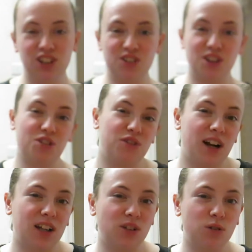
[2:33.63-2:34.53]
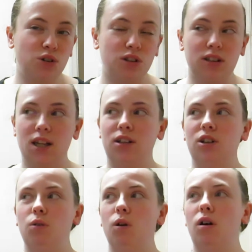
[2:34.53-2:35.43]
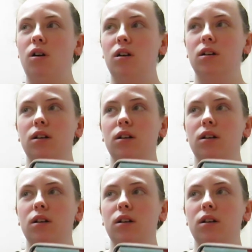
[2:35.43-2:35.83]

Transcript: another thriller, so it shouldn't take too long.